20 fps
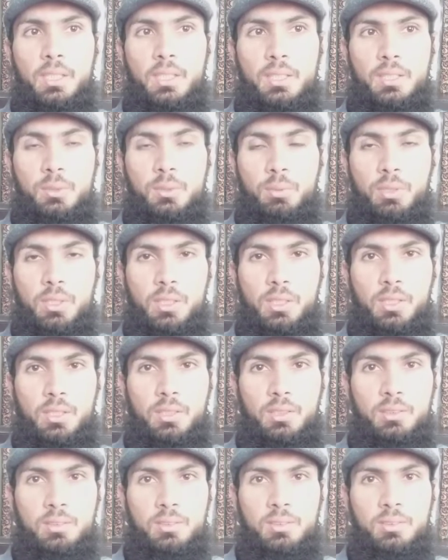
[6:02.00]
this work.
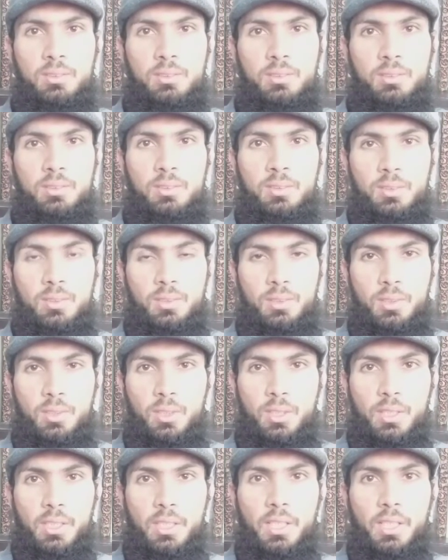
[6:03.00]
Okay,